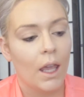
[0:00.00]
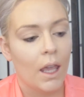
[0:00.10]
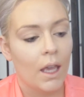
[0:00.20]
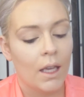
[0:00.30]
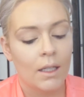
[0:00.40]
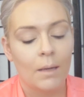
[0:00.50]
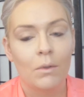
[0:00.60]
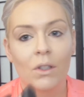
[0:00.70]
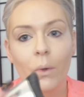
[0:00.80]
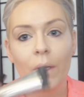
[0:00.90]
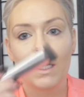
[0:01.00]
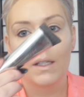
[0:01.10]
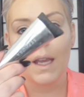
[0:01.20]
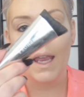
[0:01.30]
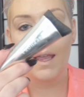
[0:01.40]
And I'm just going to
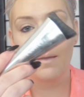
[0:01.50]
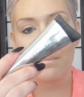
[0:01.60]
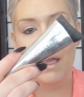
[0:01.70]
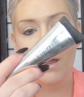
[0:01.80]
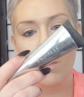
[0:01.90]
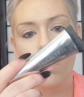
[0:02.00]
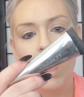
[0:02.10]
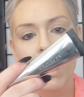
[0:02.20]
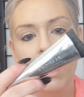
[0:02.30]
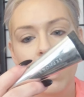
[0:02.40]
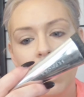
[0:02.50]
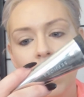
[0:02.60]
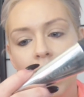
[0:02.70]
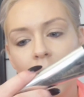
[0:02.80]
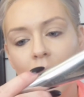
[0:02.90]
take my
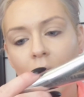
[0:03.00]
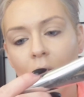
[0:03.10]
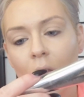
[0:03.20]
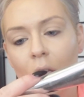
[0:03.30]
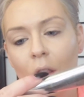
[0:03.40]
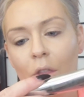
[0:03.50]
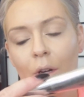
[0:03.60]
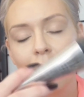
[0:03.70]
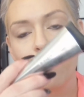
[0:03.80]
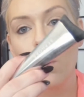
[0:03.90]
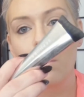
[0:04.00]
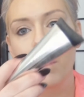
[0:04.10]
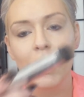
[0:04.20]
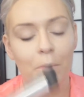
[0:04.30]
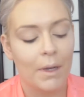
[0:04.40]
134
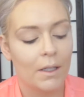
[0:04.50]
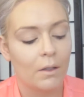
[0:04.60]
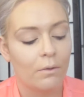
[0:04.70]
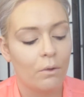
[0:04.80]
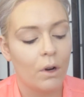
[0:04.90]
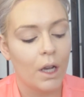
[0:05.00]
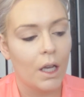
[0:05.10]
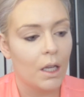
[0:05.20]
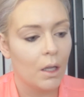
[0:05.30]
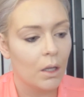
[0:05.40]
brush by Sephora